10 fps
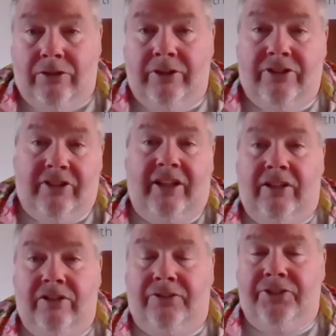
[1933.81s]
and the
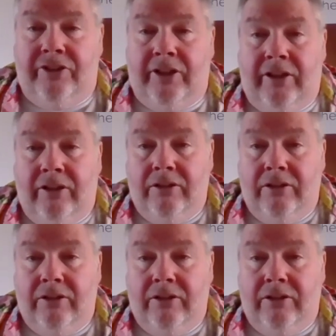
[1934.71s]
sailors obviously